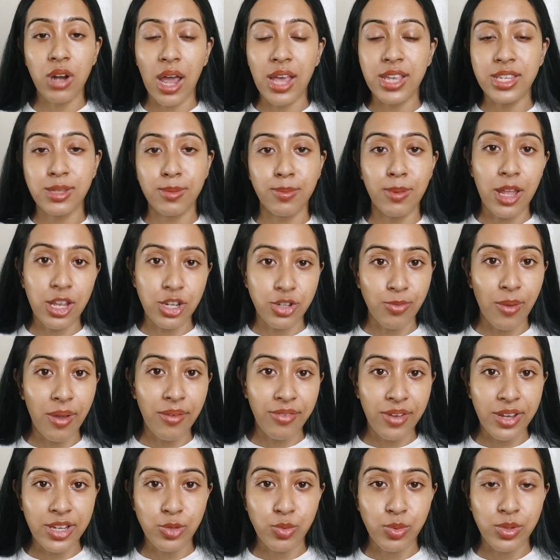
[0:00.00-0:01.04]
I splash my
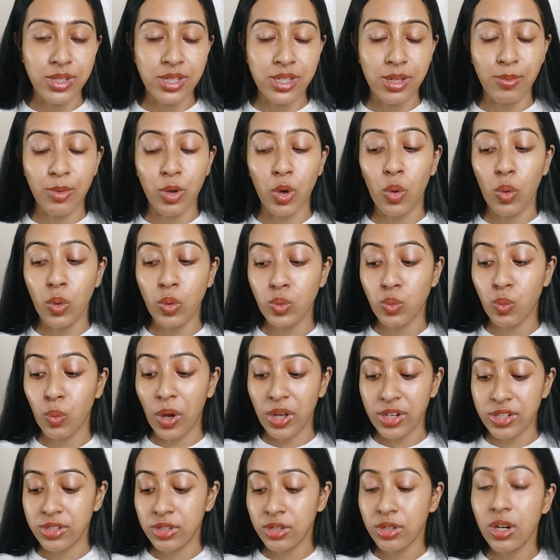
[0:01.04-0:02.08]
face with some cold
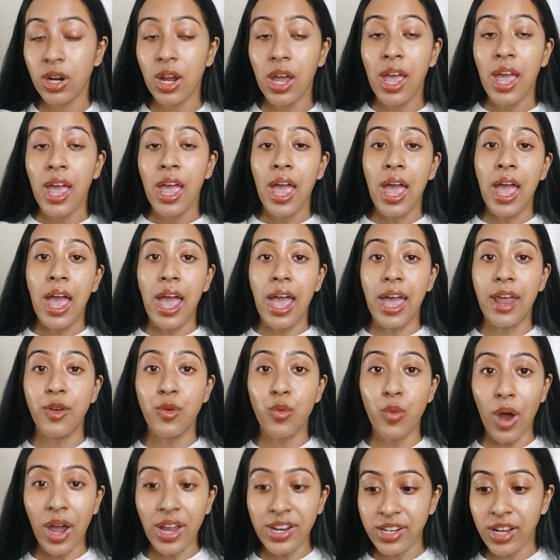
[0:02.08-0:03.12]
water
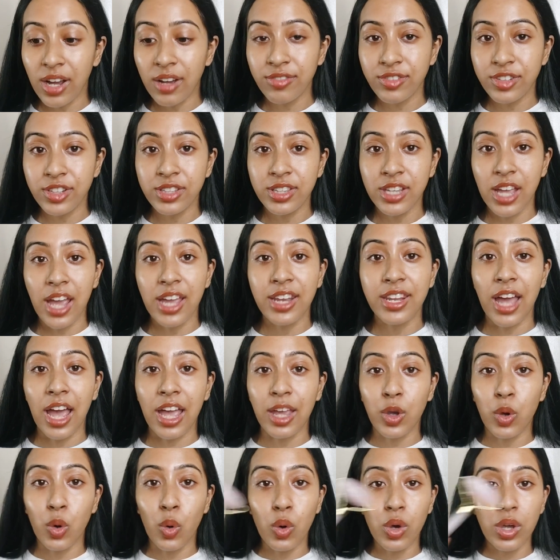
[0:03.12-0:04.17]
and right after that
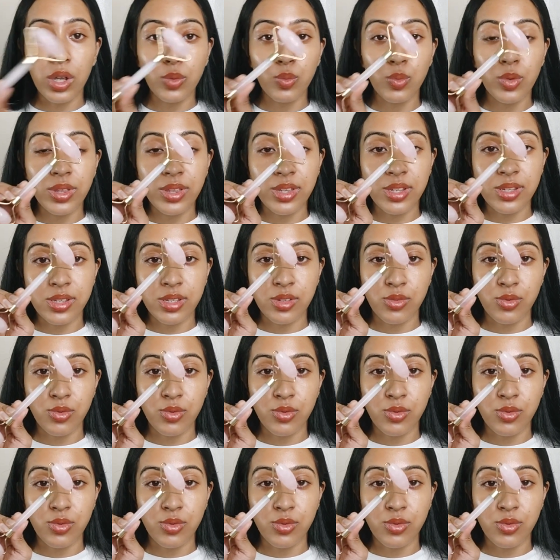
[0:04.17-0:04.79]
I go in with this